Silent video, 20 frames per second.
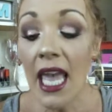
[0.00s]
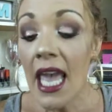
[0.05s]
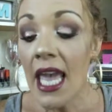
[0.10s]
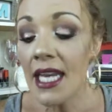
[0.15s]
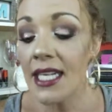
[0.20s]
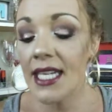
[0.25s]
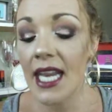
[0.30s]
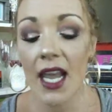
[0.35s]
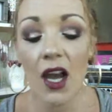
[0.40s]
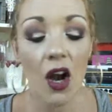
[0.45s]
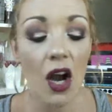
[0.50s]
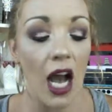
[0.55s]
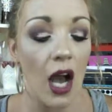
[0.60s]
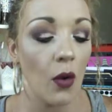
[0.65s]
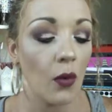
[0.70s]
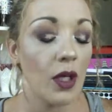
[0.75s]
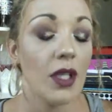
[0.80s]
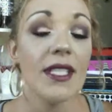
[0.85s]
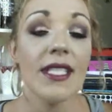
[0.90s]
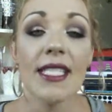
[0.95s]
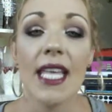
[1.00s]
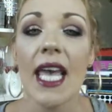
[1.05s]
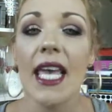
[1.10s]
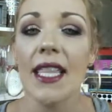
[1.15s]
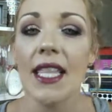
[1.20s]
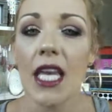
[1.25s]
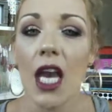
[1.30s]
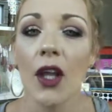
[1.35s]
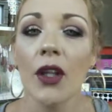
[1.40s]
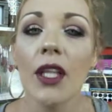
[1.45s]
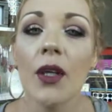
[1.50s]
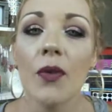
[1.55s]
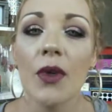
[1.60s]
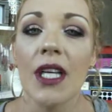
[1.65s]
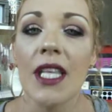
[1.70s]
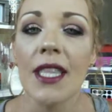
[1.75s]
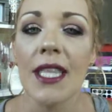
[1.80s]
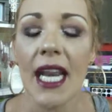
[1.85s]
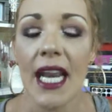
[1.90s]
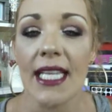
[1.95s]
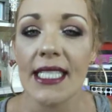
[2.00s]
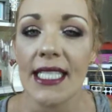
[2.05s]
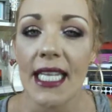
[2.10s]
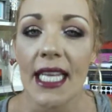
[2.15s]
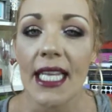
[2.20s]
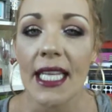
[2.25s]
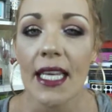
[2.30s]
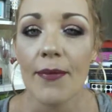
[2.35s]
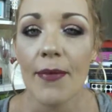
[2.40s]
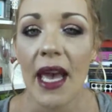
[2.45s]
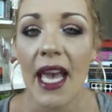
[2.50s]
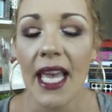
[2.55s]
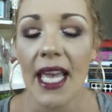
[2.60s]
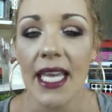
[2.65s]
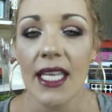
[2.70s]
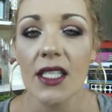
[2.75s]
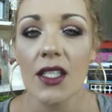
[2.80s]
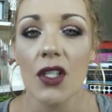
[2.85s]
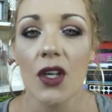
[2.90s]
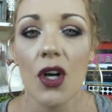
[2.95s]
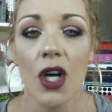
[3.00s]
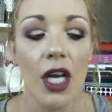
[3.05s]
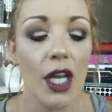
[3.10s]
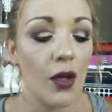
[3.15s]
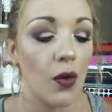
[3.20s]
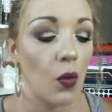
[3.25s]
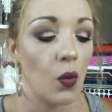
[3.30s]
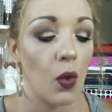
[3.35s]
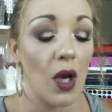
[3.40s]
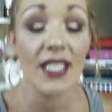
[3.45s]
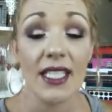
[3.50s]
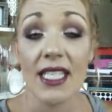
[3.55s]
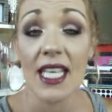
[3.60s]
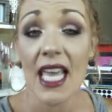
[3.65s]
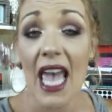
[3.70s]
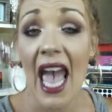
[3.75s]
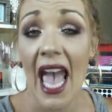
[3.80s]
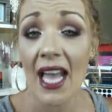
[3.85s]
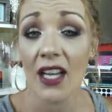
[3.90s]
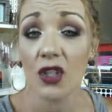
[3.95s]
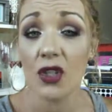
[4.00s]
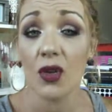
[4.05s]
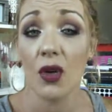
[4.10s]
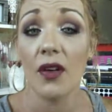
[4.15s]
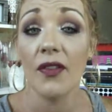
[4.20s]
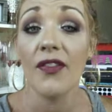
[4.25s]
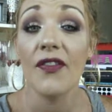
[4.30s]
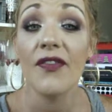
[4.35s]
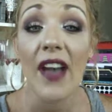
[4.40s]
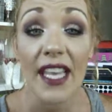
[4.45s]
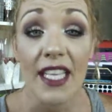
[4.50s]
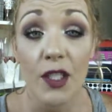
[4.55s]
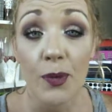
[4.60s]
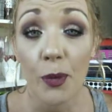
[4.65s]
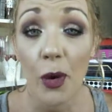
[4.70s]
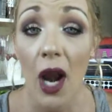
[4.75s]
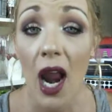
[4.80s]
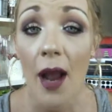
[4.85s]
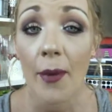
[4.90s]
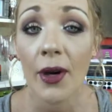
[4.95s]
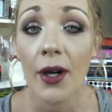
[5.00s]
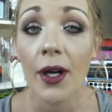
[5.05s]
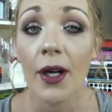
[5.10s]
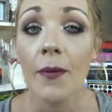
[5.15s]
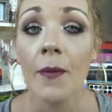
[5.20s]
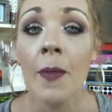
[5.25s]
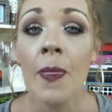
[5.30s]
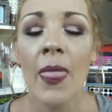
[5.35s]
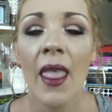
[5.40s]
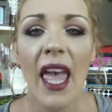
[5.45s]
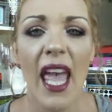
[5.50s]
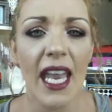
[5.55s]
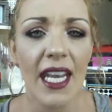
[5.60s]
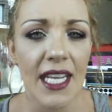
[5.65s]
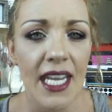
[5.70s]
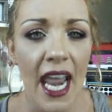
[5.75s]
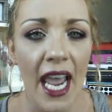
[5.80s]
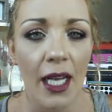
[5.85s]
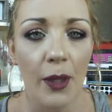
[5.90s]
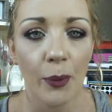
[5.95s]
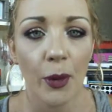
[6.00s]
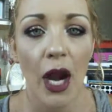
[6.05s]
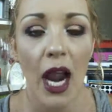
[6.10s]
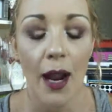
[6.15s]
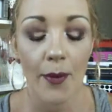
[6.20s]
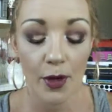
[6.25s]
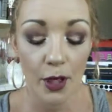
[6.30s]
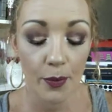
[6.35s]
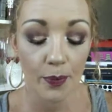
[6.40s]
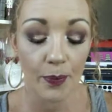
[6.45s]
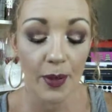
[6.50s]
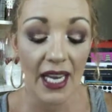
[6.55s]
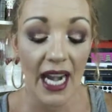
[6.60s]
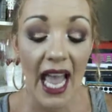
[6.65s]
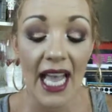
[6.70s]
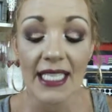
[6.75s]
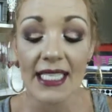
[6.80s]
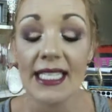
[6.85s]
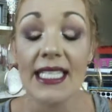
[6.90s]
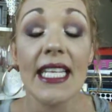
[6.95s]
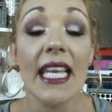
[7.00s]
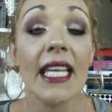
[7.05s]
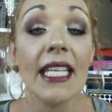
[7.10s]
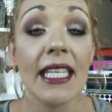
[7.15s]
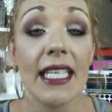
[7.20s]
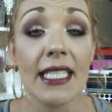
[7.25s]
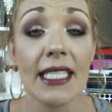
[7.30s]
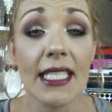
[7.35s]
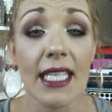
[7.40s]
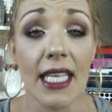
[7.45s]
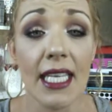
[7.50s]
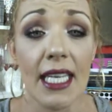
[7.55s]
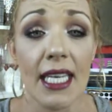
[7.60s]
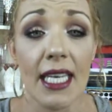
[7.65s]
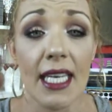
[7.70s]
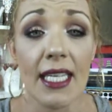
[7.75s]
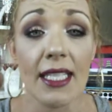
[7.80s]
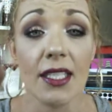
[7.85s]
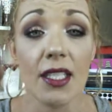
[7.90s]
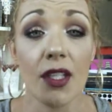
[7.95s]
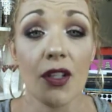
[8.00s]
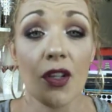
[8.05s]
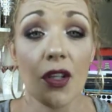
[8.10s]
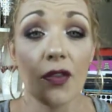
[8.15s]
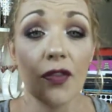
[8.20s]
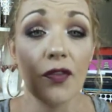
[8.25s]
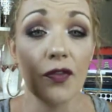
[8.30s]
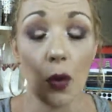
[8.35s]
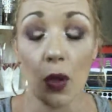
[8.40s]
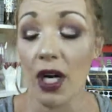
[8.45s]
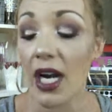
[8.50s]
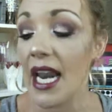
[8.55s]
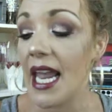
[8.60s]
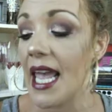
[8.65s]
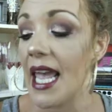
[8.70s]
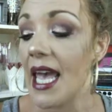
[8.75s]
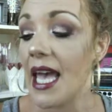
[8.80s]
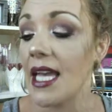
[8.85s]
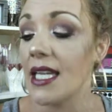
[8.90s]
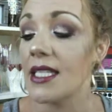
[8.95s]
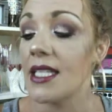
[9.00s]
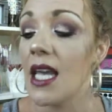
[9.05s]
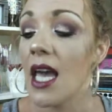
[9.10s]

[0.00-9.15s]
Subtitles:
Now, I will say the only one that I didn't get my hands on was the actual face primer and neck primer, but I did get to get the forehead